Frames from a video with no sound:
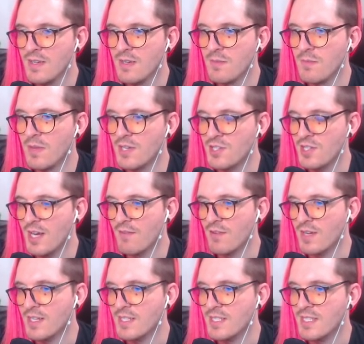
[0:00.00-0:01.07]
much never
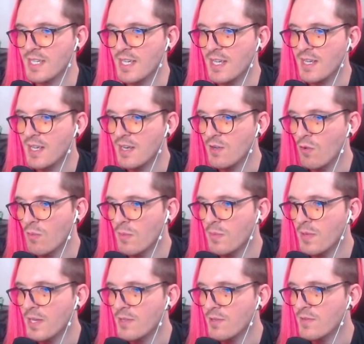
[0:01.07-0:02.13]
get to see in normal
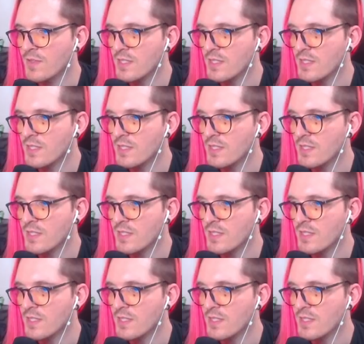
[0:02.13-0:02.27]
playthrough of this